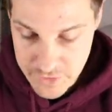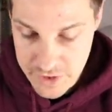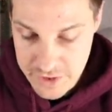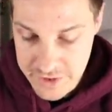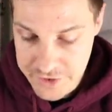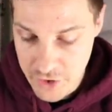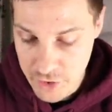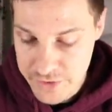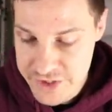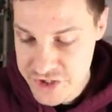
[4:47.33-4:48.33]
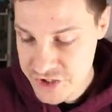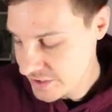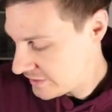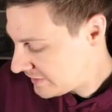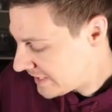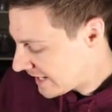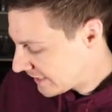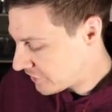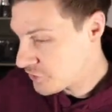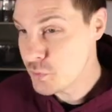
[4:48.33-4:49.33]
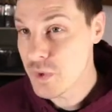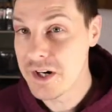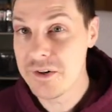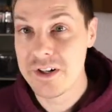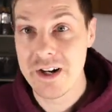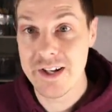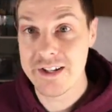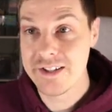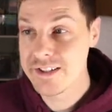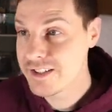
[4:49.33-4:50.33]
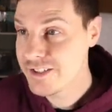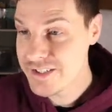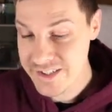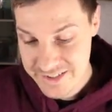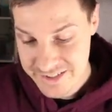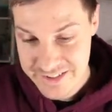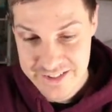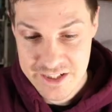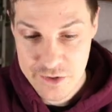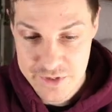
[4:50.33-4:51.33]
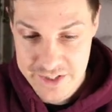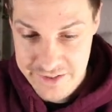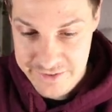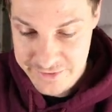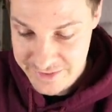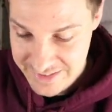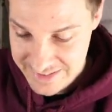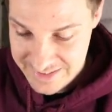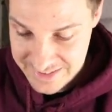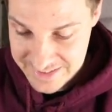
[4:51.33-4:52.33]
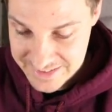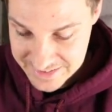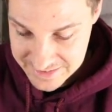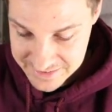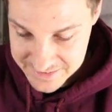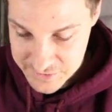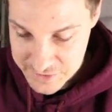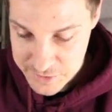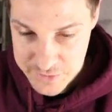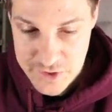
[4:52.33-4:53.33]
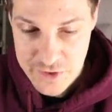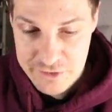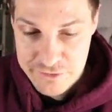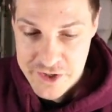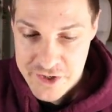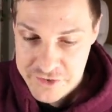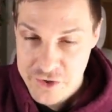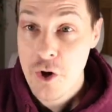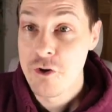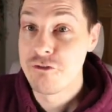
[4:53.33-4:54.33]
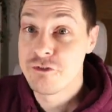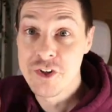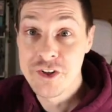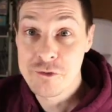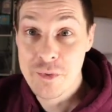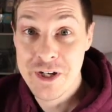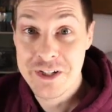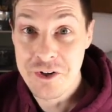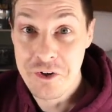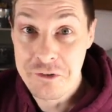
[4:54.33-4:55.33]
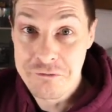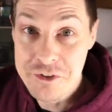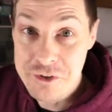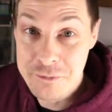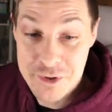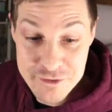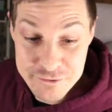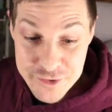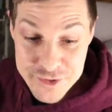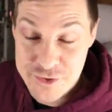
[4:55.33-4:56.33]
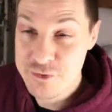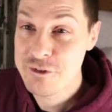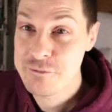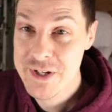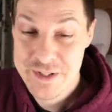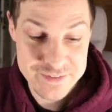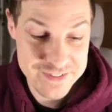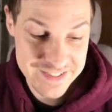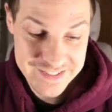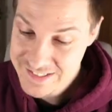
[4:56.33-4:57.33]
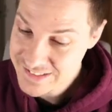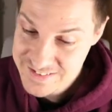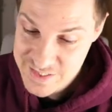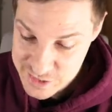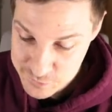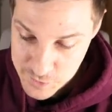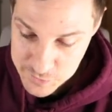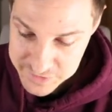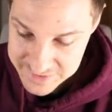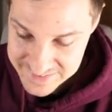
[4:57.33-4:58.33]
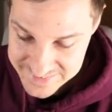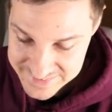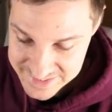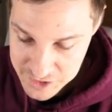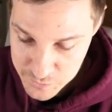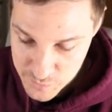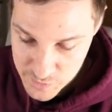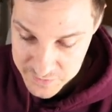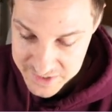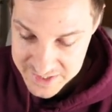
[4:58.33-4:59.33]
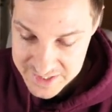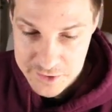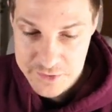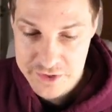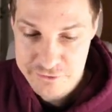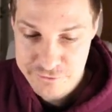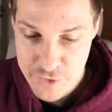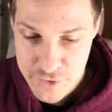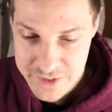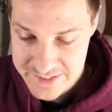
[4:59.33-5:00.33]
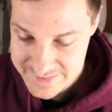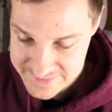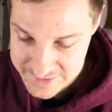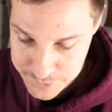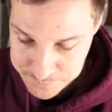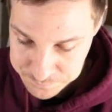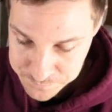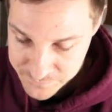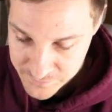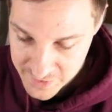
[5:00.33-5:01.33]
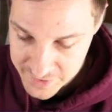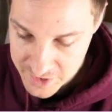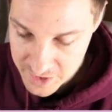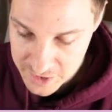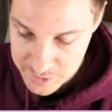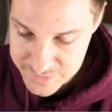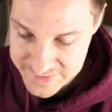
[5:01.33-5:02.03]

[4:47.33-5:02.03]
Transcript: an orange deck as well, I can include it, and there we go. So here we go, our first first pack of Spiritforged Riftbound. Exciting moment. Let's see what we get here. We got a forecaster, an armed